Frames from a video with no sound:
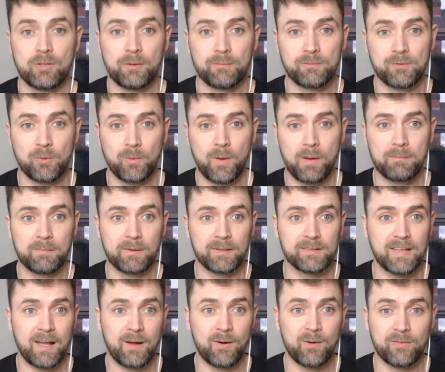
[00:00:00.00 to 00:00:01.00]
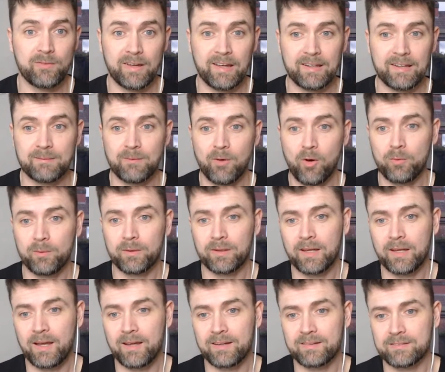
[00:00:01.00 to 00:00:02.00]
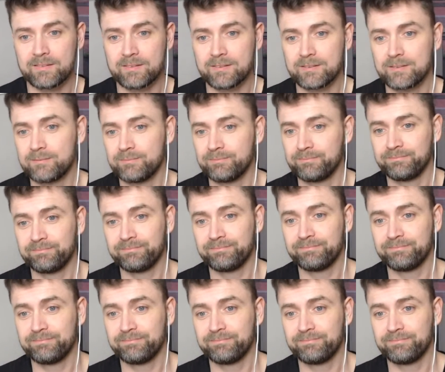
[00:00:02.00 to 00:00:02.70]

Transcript: Trip to Wembley's out of it at the moment, guys.